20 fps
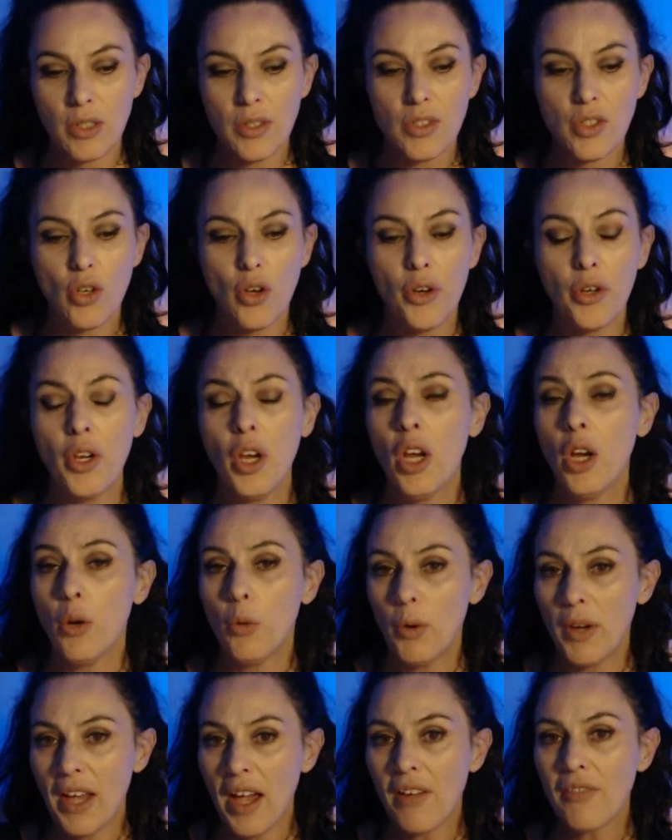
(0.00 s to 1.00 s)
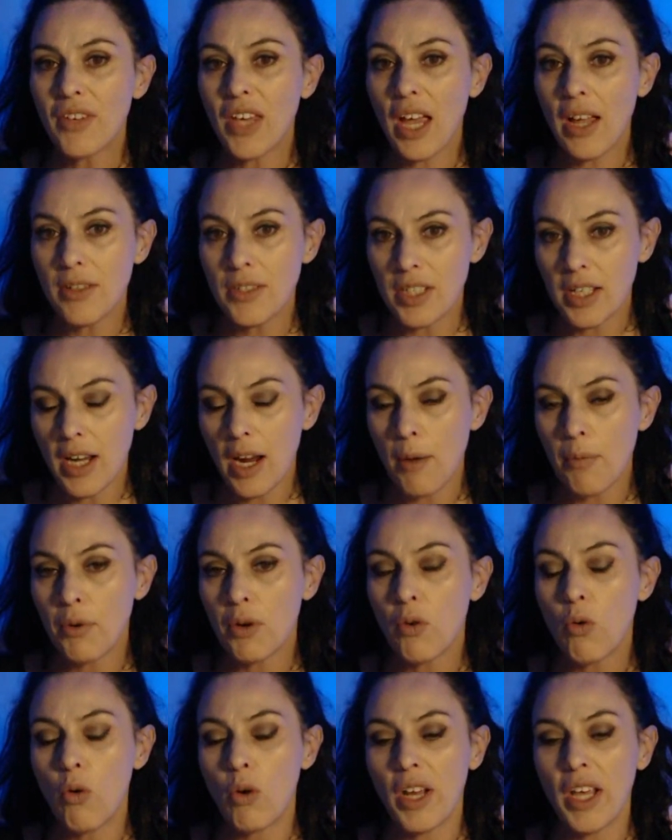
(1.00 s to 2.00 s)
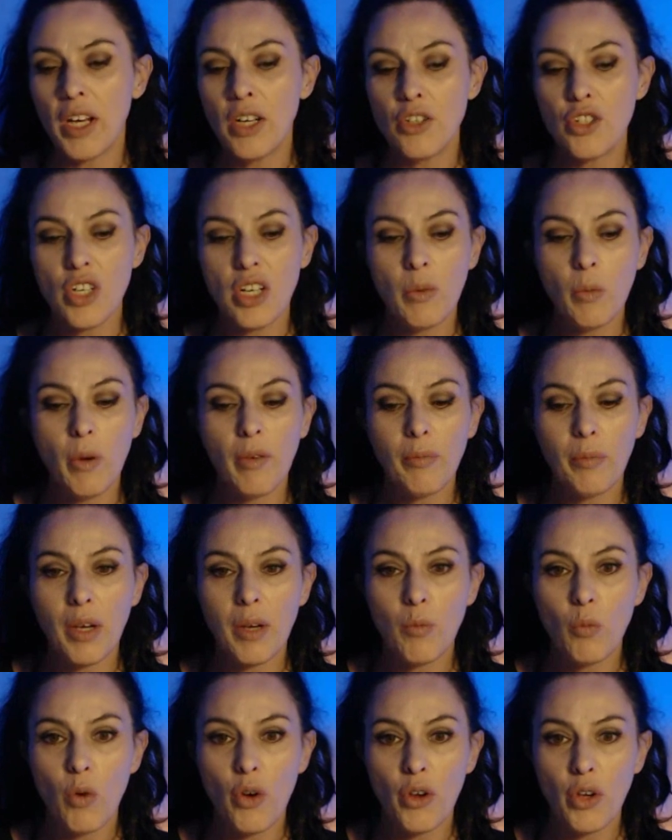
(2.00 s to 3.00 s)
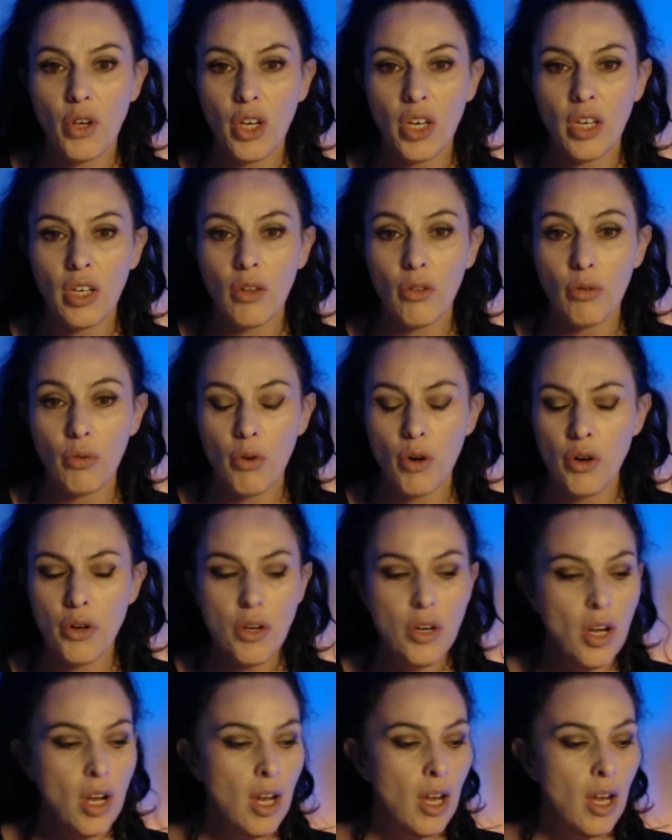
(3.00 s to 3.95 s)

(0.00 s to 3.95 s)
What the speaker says: So we have Cancer Capricorn energy we've been working through.